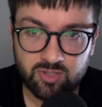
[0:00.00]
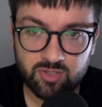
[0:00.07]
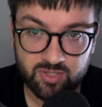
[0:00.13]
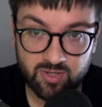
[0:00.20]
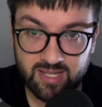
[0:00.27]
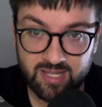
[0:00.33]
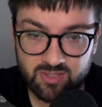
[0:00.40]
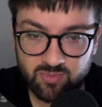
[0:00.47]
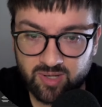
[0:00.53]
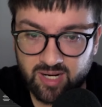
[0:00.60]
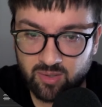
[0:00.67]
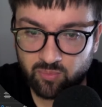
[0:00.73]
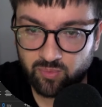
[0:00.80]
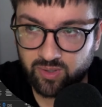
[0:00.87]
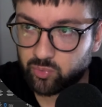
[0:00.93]
So that's what I
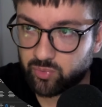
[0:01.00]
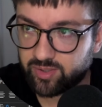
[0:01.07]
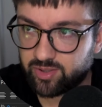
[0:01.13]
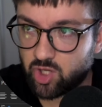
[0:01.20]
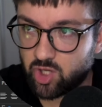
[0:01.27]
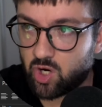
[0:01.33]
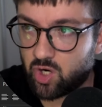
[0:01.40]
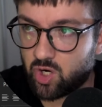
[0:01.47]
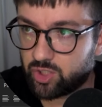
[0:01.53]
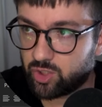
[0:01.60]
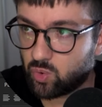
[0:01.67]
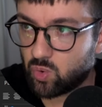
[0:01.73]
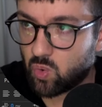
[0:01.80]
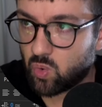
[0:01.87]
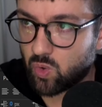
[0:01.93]
went with
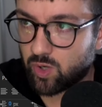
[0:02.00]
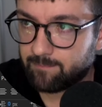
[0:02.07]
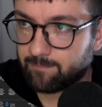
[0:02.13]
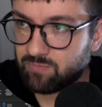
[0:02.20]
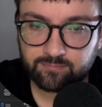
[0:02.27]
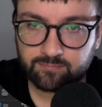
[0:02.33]
hardcore.